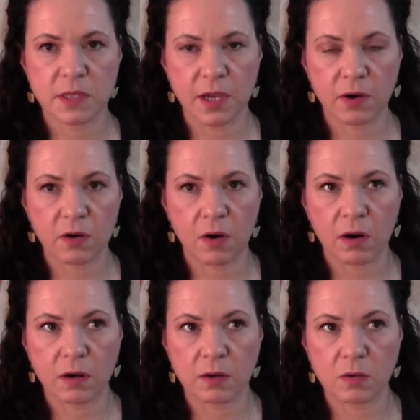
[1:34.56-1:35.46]
There
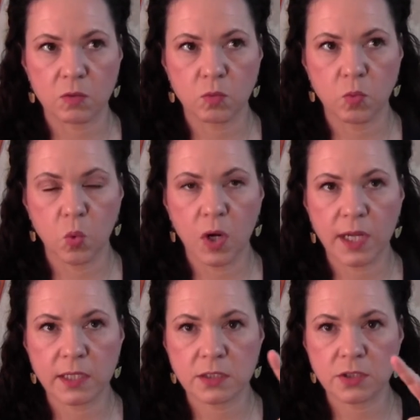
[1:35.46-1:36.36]
are
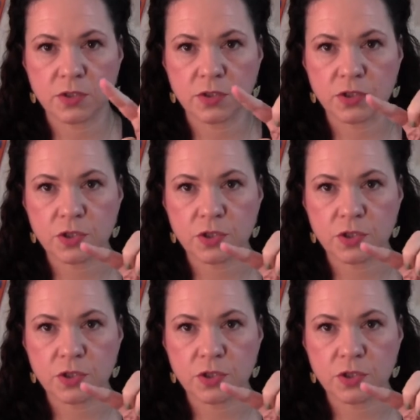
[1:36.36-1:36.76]
1,